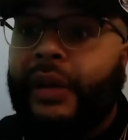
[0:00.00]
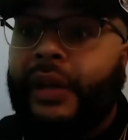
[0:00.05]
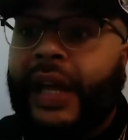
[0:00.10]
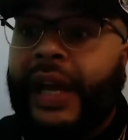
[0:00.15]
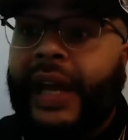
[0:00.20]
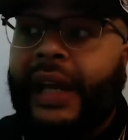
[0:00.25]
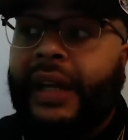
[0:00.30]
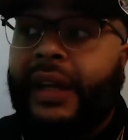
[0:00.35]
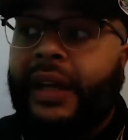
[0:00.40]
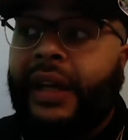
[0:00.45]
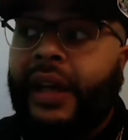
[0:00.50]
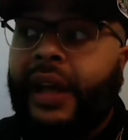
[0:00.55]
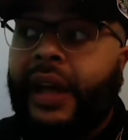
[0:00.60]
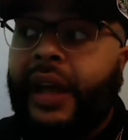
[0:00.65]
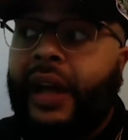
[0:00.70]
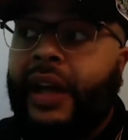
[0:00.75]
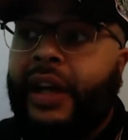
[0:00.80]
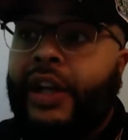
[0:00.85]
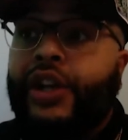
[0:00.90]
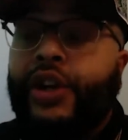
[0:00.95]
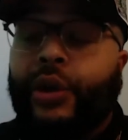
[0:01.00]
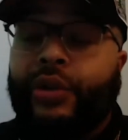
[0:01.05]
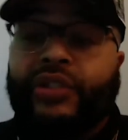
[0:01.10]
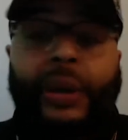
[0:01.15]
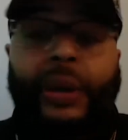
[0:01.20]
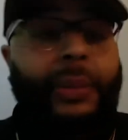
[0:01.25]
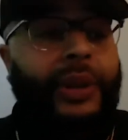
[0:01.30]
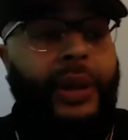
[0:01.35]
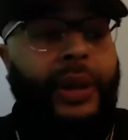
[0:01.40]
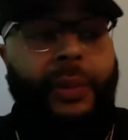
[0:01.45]
Like, you know,
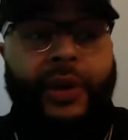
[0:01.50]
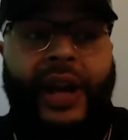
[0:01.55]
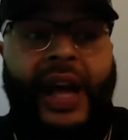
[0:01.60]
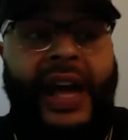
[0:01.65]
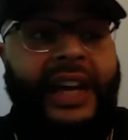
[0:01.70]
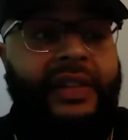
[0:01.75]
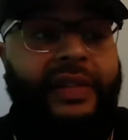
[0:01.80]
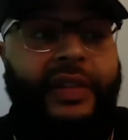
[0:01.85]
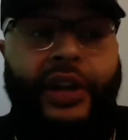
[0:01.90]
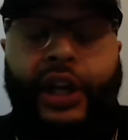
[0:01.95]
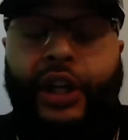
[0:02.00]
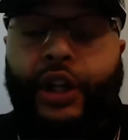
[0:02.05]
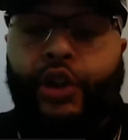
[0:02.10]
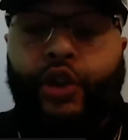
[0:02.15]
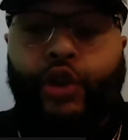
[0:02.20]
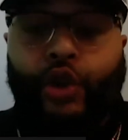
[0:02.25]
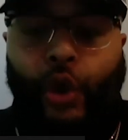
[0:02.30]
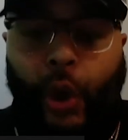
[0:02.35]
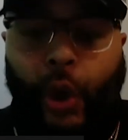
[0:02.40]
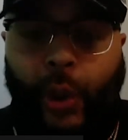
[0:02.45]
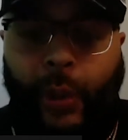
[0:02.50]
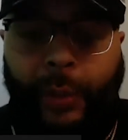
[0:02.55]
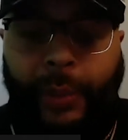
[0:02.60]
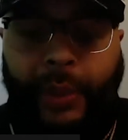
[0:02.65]
some of them are not even on the show,